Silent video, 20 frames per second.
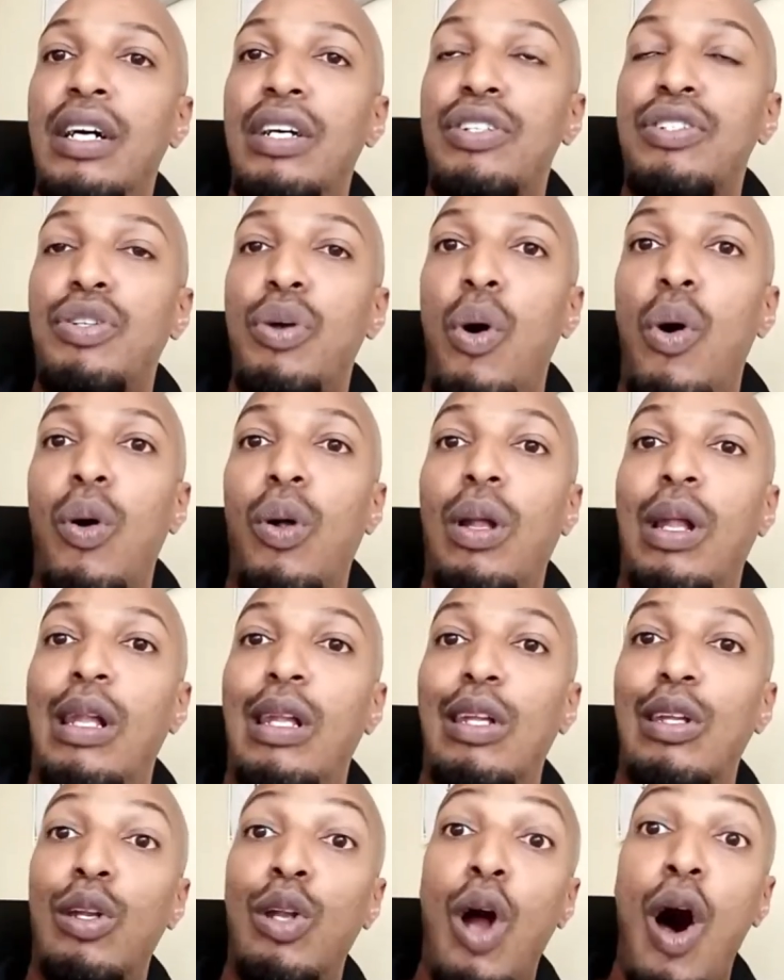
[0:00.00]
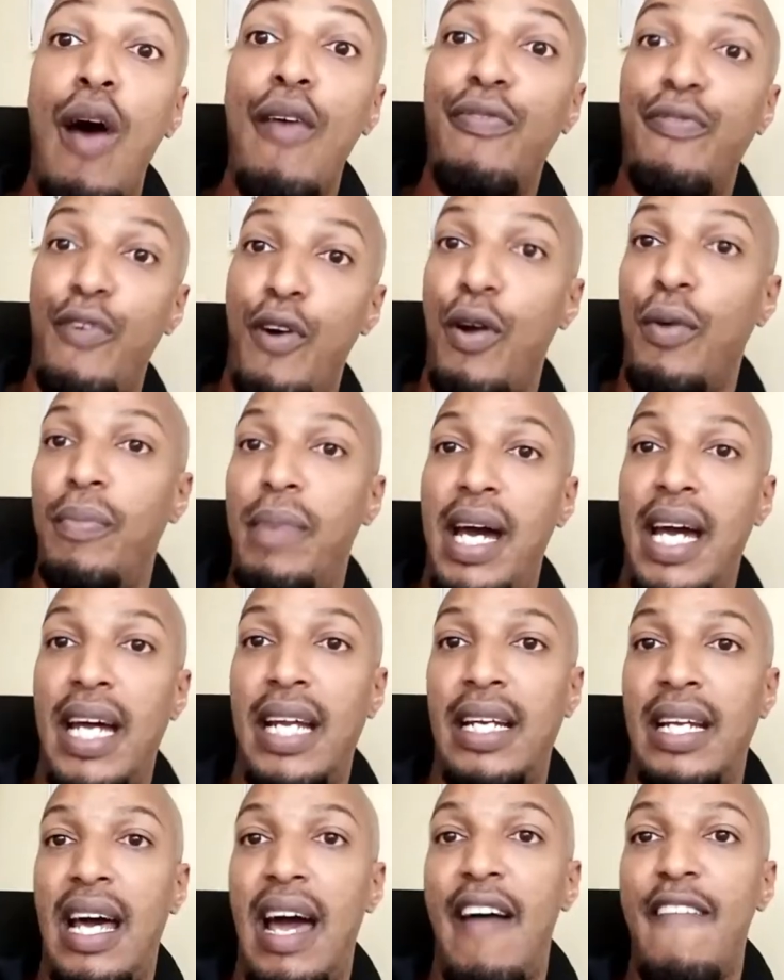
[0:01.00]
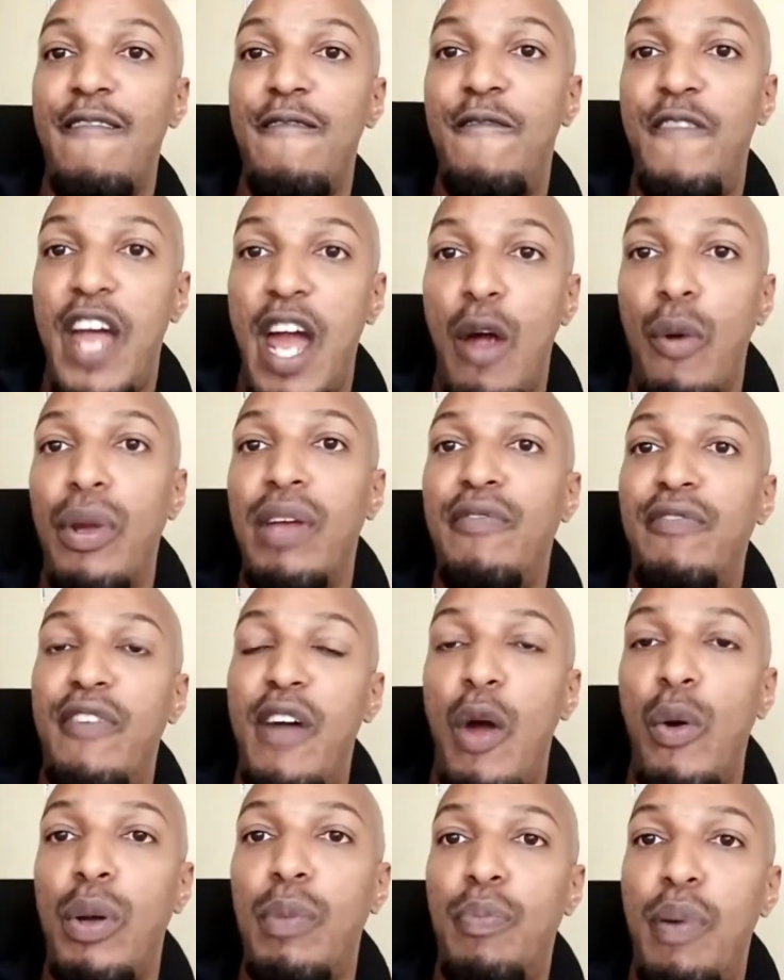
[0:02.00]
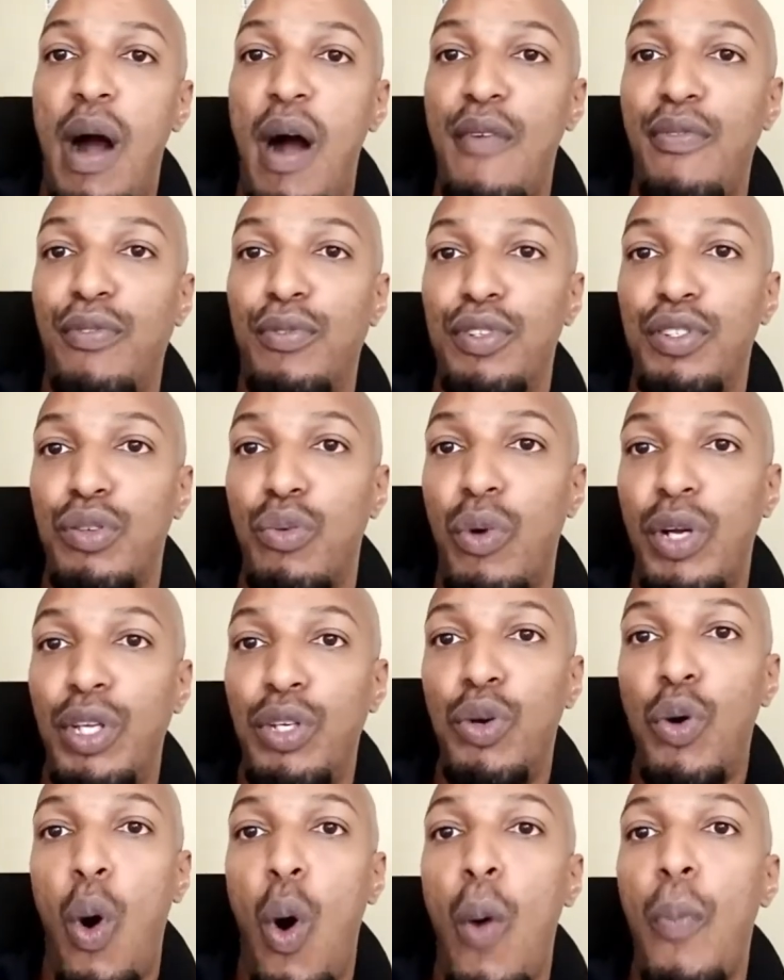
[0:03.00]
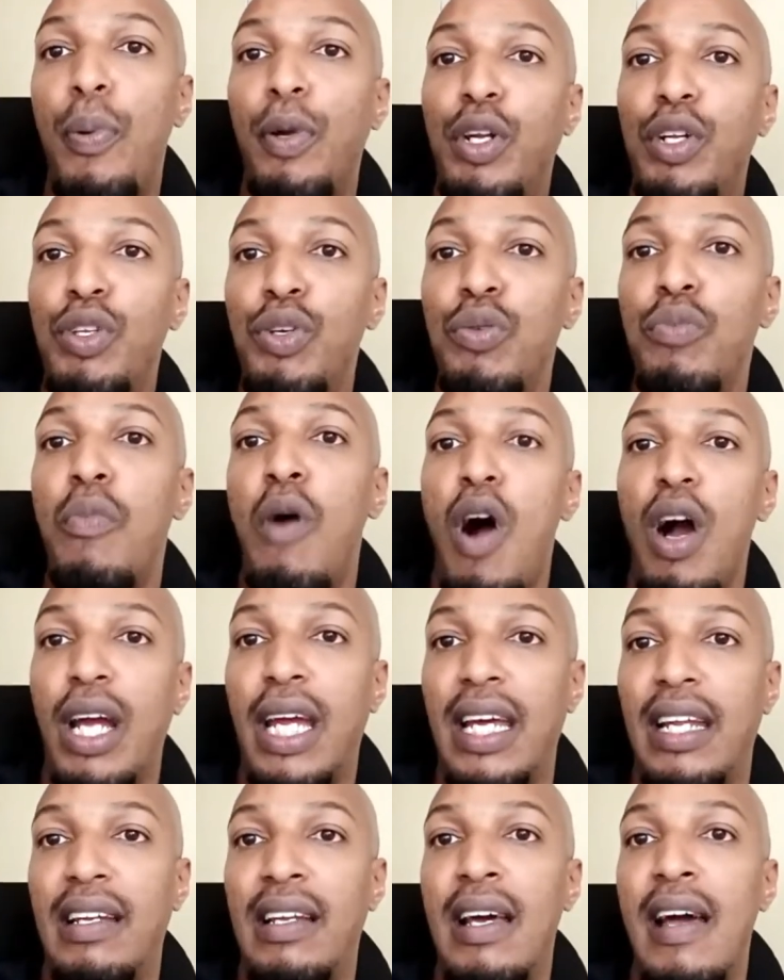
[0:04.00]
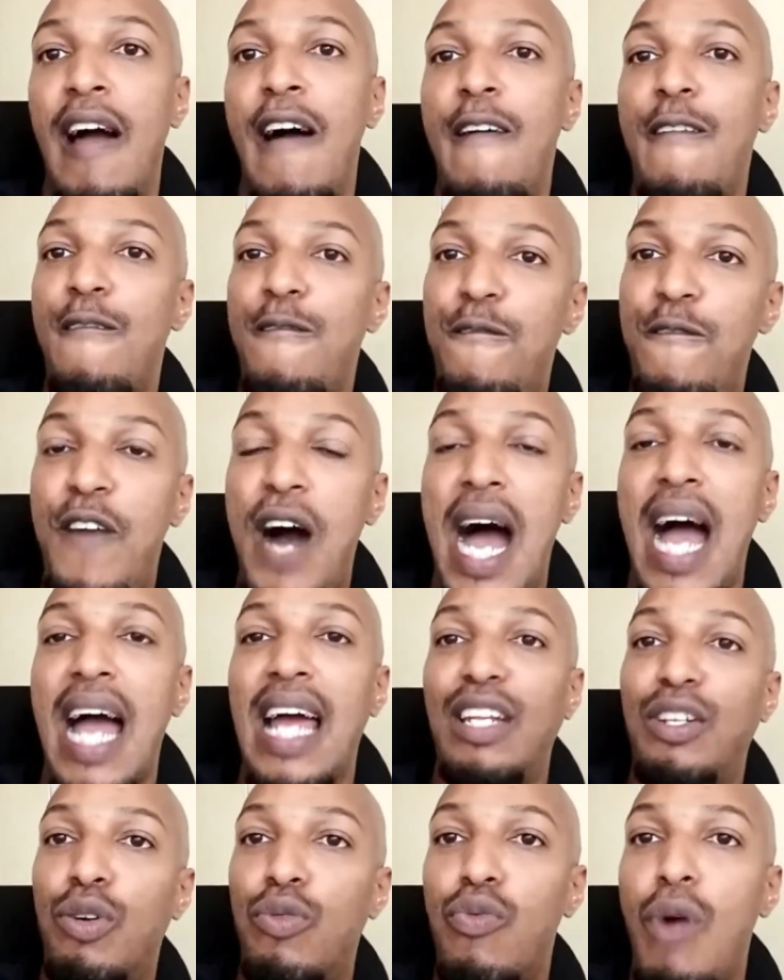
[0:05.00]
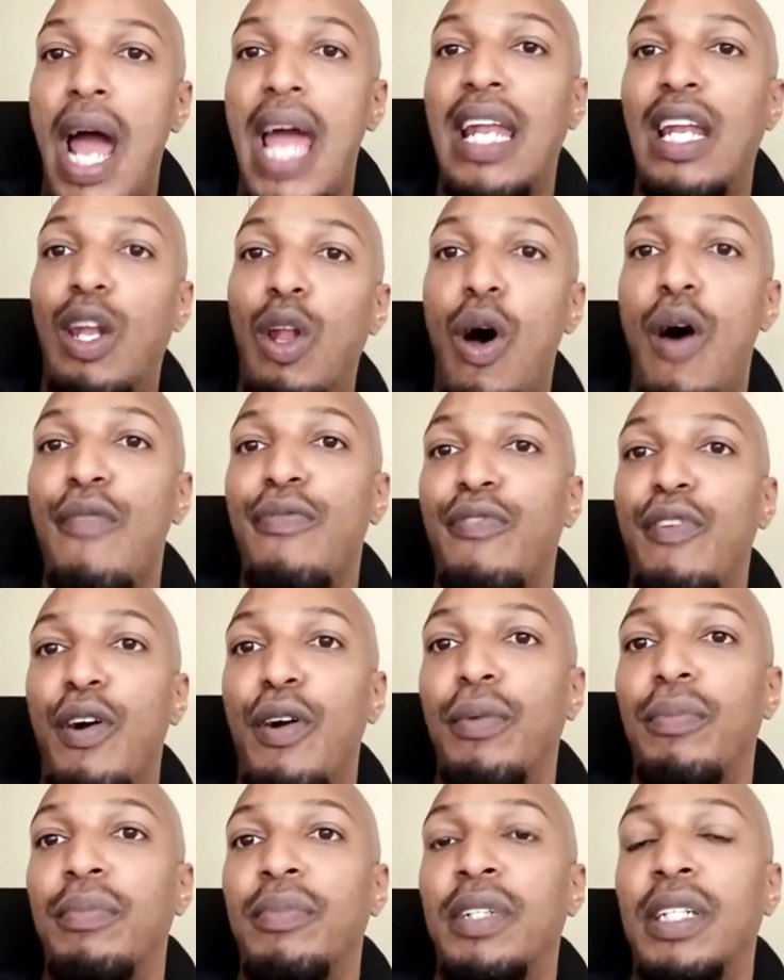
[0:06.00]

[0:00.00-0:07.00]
So law firm, man, are very, very powerful. So when you open a new market, find the right law firm.